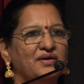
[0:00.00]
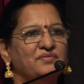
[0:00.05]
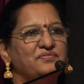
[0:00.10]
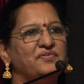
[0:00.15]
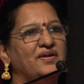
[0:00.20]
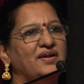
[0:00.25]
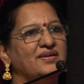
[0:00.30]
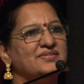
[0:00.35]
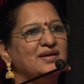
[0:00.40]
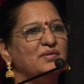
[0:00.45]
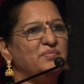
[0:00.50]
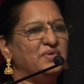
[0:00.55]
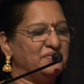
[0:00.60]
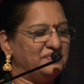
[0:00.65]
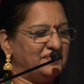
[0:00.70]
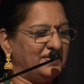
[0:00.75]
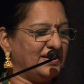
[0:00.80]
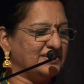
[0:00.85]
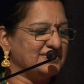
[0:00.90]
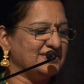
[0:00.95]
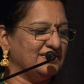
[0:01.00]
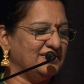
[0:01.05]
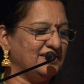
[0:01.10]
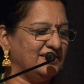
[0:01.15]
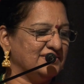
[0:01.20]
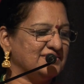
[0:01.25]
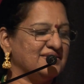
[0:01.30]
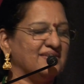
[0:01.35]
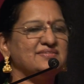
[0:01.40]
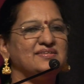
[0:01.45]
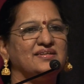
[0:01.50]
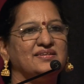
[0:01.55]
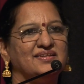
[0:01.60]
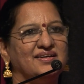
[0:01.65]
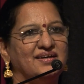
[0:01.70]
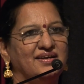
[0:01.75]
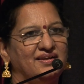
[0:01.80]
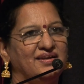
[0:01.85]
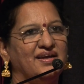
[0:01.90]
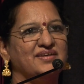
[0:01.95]
For example, if you take Chandana Charchita
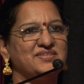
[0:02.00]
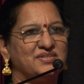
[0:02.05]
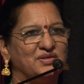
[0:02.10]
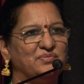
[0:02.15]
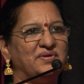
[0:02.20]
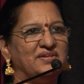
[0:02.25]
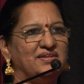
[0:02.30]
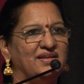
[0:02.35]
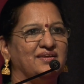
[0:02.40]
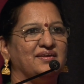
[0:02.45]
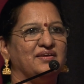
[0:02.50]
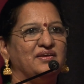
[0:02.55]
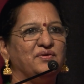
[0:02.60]
and Ashtapadi,